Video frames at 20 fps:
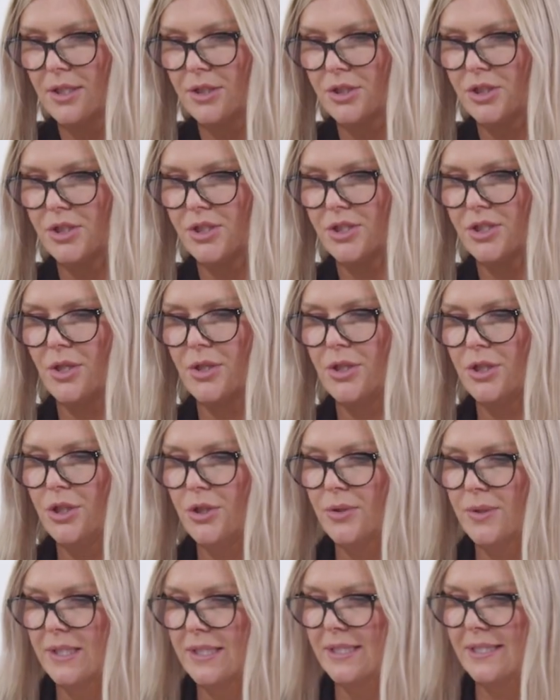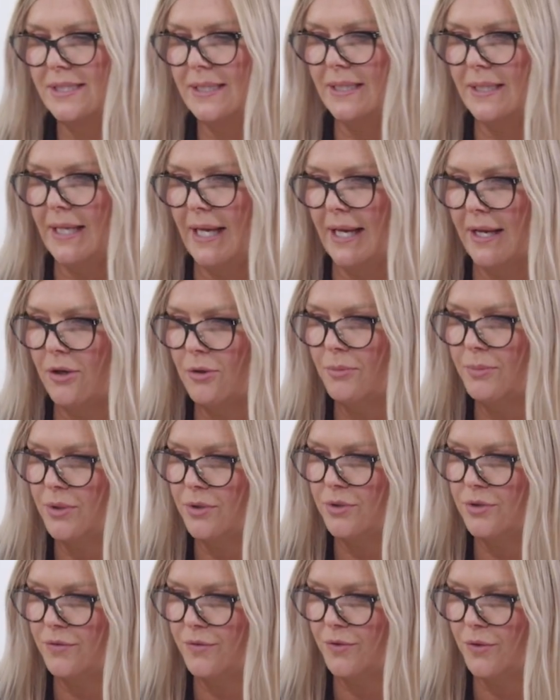just so that you can see how
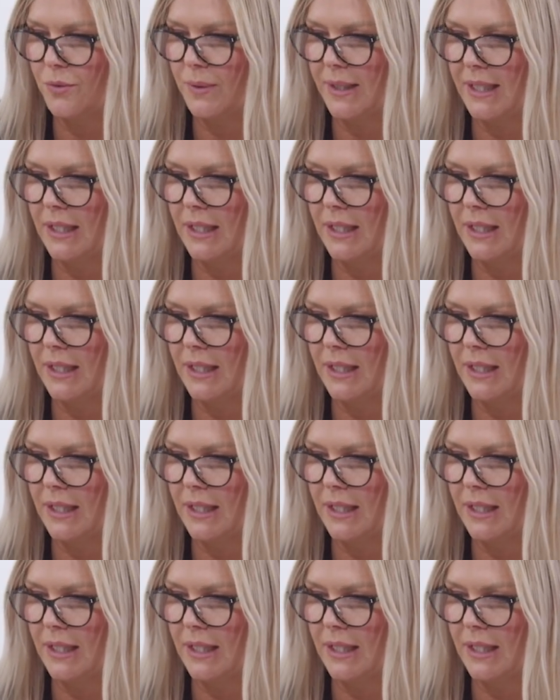beautiful